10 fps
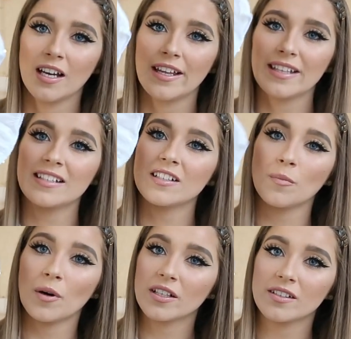This is a
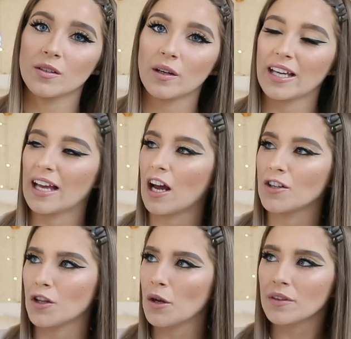bodysuit again. I
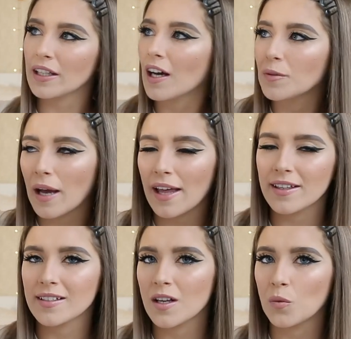don't think I'd pair
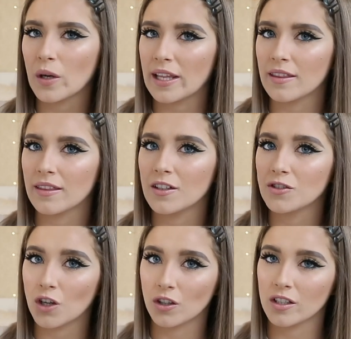this with
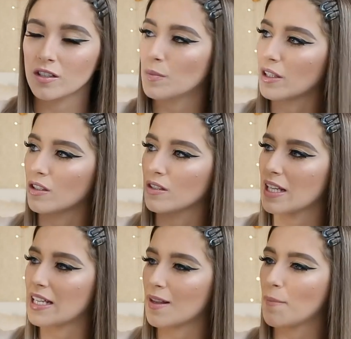joggers because
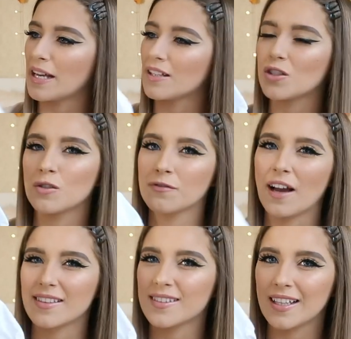it's a bit too
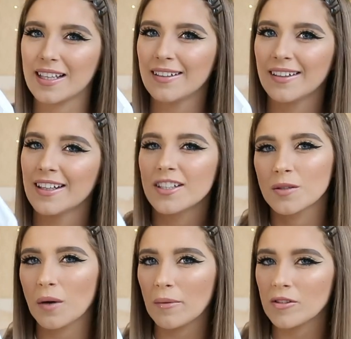fancy to
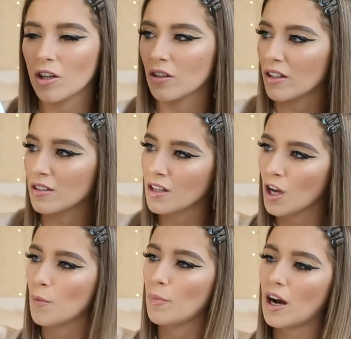wear with joggers,
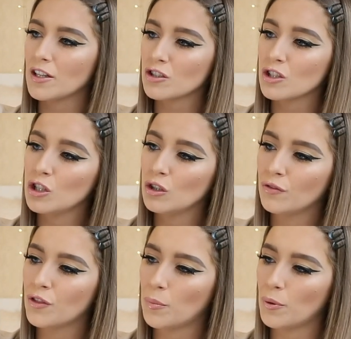but I just
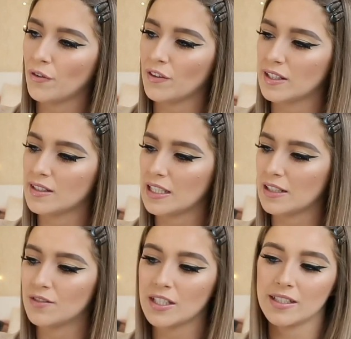love the puffy
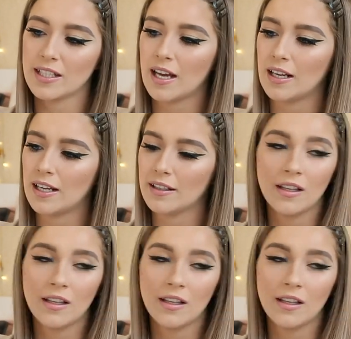sleeve detailing.